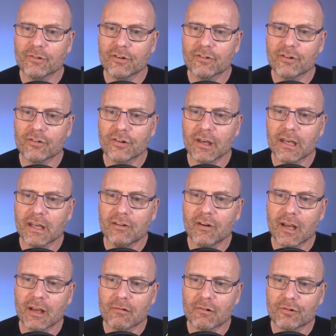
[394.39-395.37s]
such as a
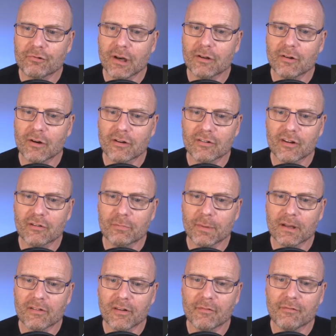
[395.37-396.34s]
knee-to-neck restraint on a
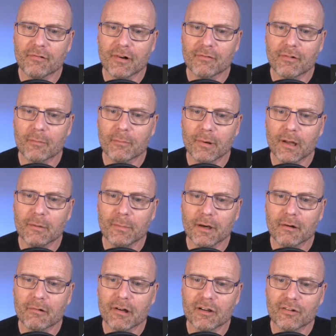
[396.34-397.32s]
suspect suffering from
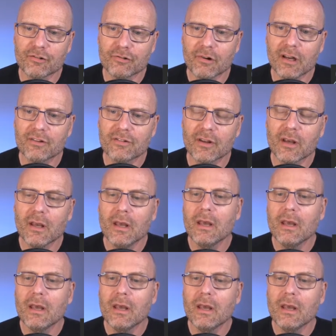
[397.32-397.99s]
pulmonary distress,